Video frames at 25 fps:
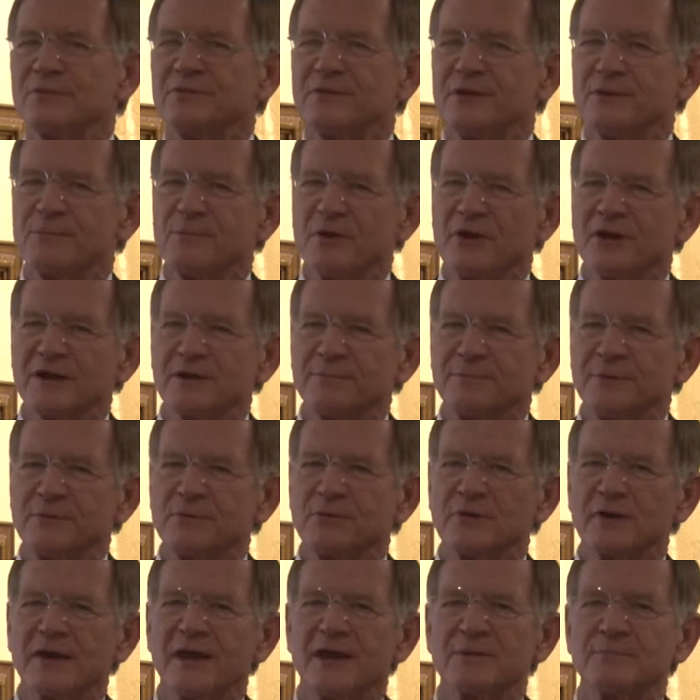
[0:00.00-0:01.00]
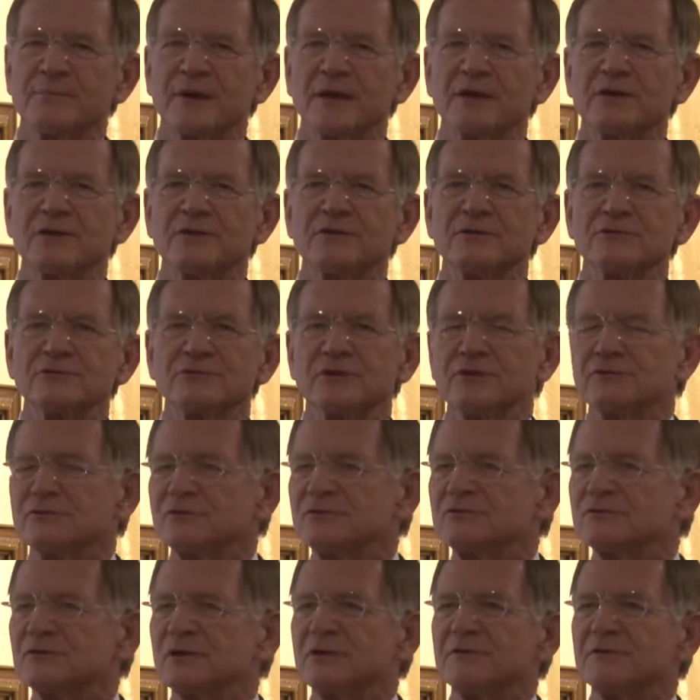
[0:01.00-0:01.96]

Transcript: the American people can't make good decisions,